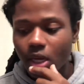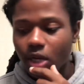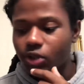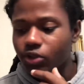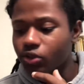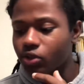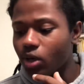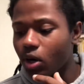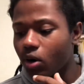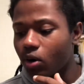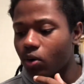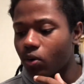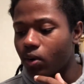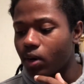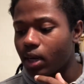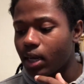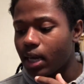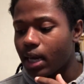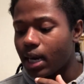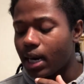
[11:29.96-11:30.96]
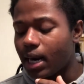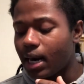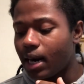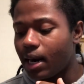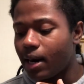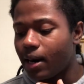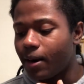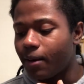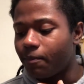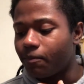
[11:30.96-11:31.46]
So
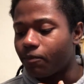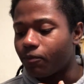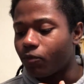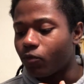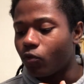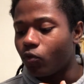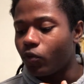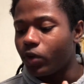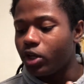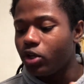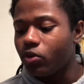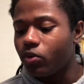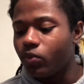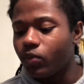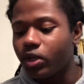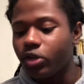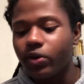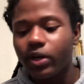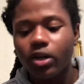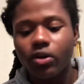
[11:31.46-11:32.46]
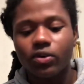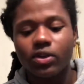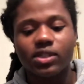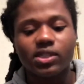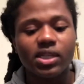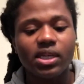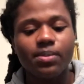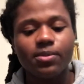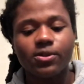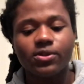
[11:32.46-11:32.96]
when you get on the
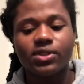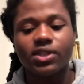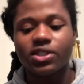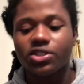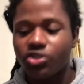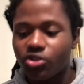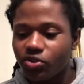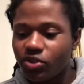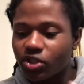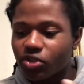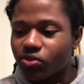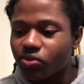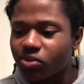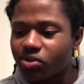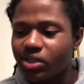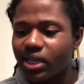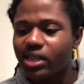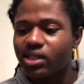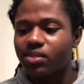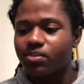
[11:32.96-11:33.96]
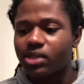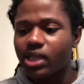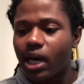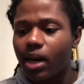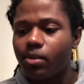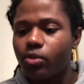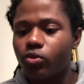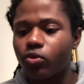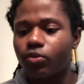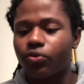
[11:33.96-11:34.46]
semen retention, you just take some
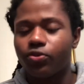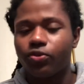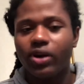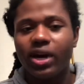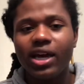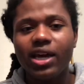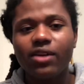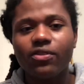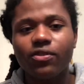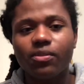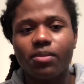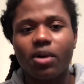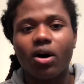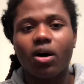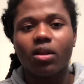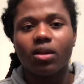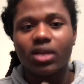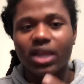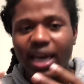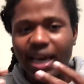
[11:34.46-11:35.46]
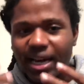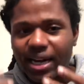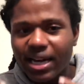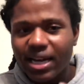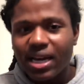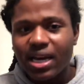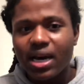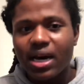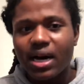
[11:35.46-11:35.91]
time to refrain from all of that